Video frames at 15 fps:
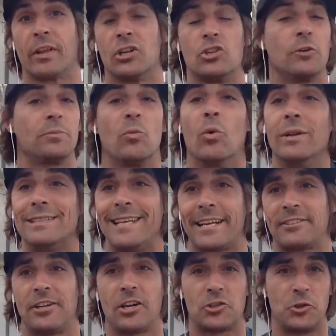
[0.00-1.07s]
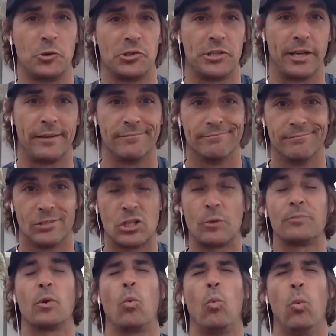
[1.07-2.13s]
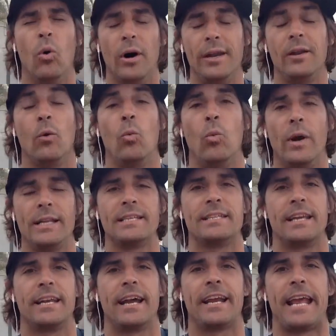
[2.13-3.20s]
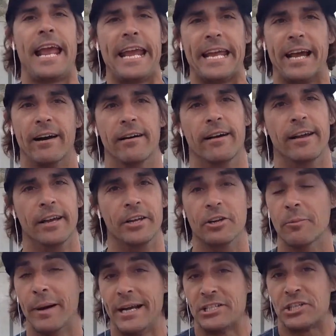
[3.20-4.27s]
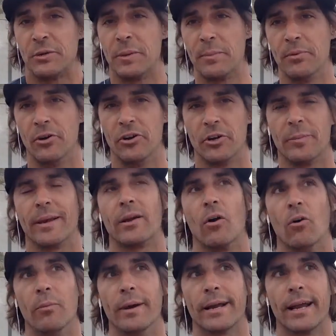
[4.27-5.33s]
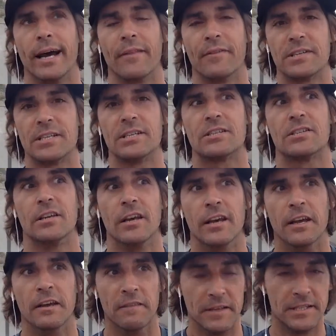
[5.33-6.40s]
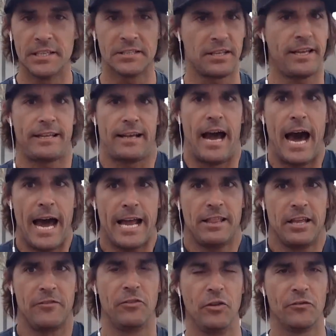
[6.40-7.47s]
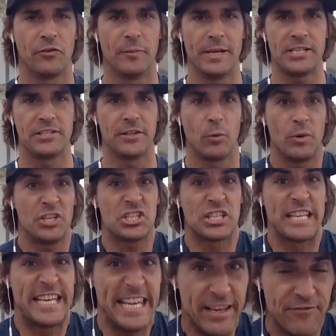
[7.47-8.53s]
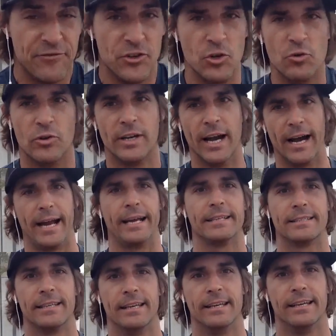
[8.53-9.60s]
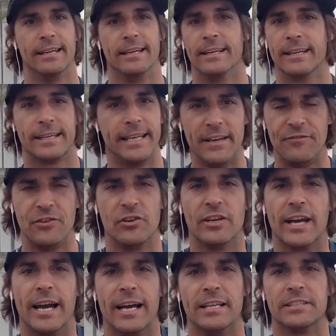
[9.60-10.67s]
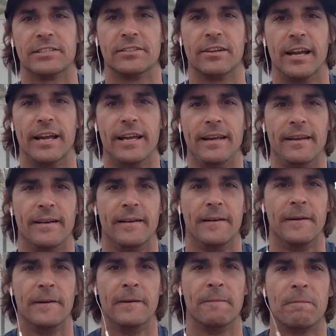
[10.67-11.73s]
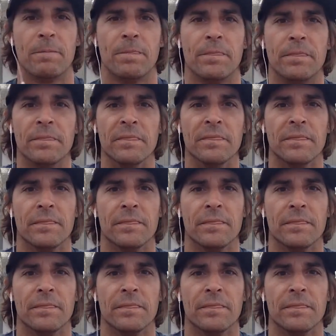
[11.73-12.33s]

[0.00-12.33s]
Show up to one Tech Talk Tuesday. Show up to one Wednesday night hangout. Your mind's gonna be blown. You're like, oh my God, this is this is like high level information that we just give you guys. Give you guys, right? Can